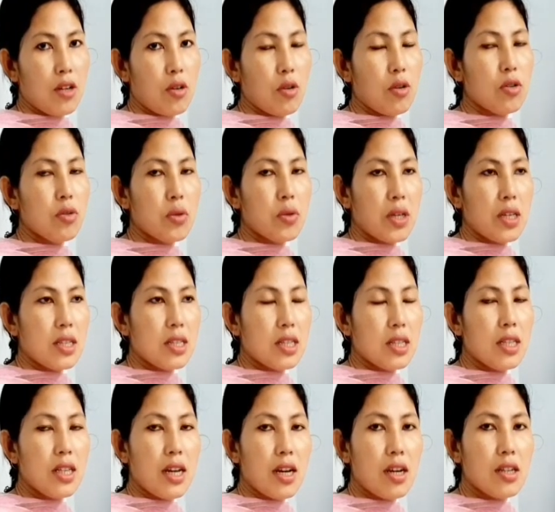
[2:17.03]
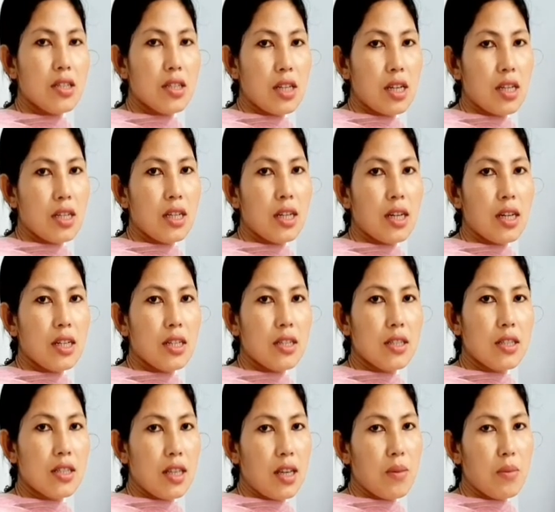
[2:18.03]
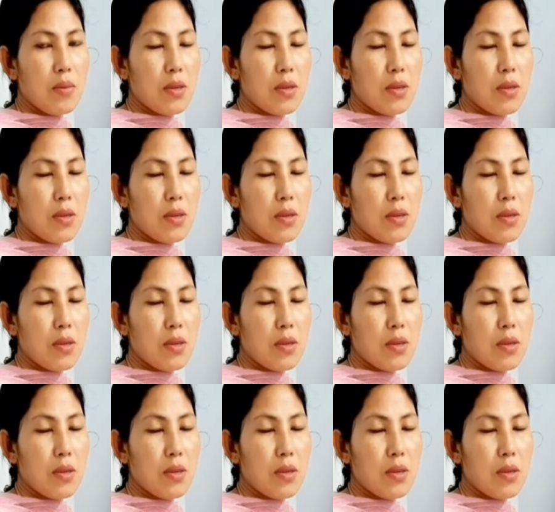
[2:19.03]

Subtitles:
or you can say they are genetically same,